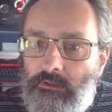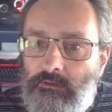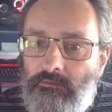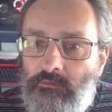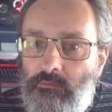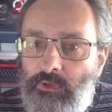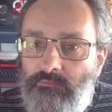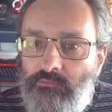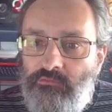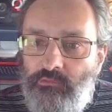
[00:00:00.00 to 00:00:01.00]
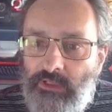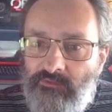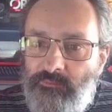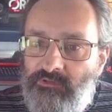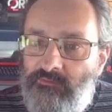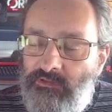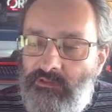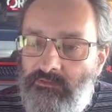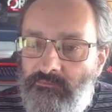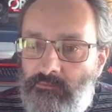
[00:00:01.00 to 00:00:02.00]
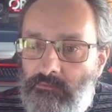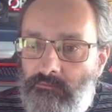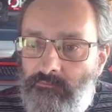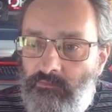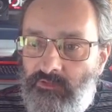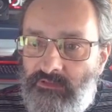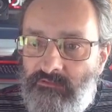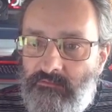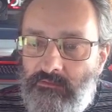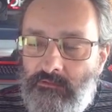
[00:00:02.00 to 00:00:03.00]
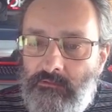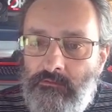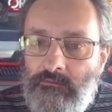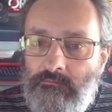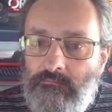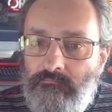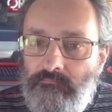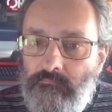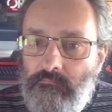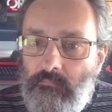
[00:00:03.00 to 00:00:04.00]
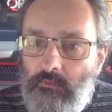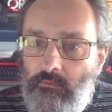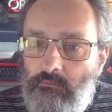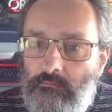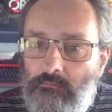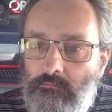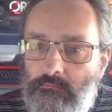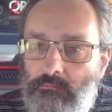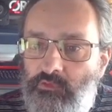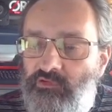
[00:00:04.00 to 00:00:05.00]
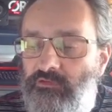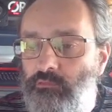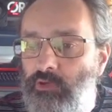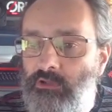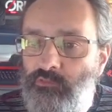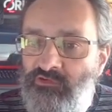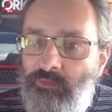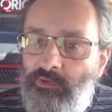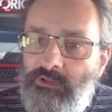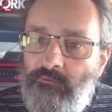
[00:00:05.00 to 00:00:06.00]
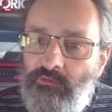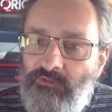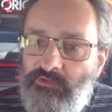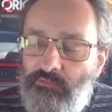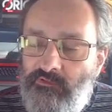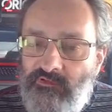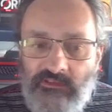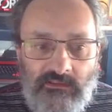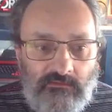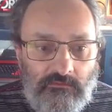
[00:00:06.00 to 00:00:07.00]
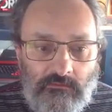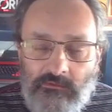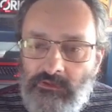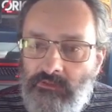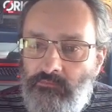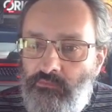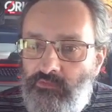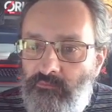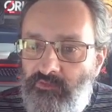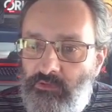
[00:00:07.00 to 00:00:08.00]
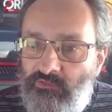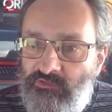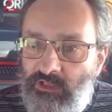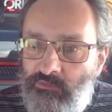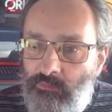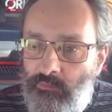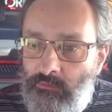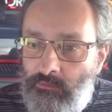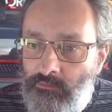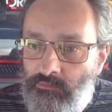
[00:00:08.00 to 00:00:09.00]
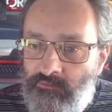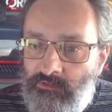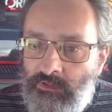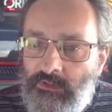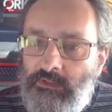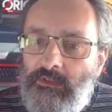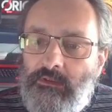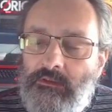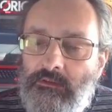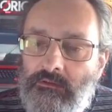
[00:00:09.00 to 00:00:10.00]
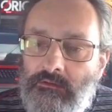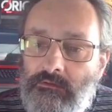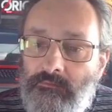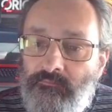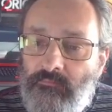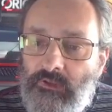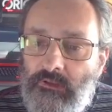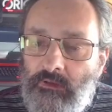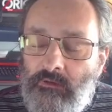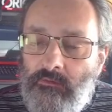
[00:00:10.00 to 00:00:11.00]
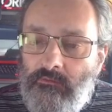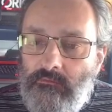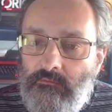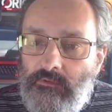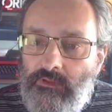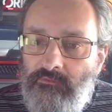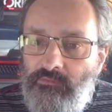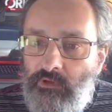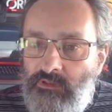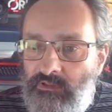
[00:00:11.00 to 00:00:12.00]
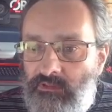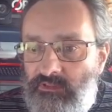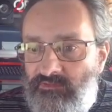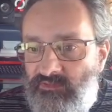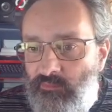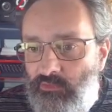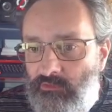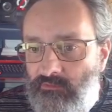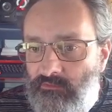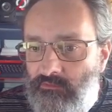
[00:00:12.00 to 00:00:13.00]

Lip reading: So we have a track specifically for that, which is the one which, depending on the difficulty, give you something on startup or not. And if you're in easy mode,